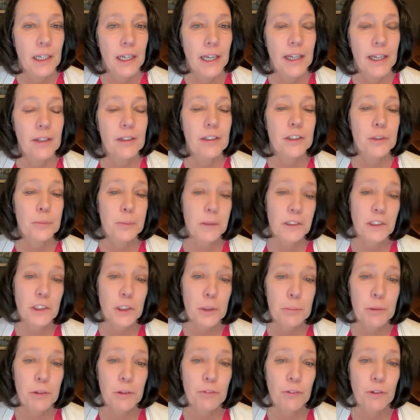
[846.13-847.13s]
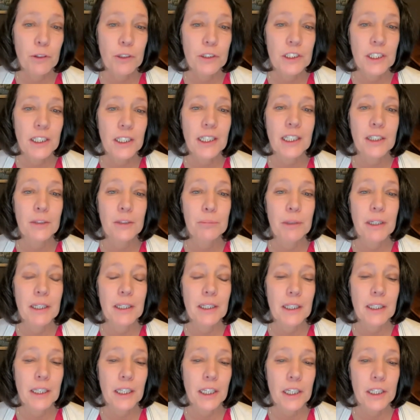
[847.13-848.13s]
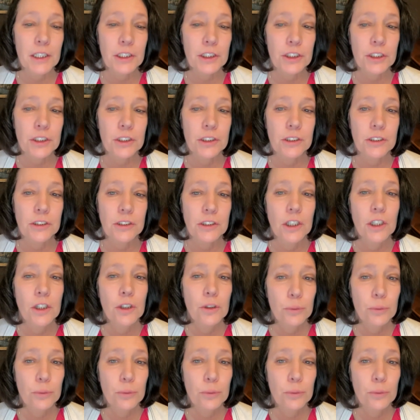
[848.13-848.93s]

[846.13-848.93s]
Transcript: And especially before taking medications,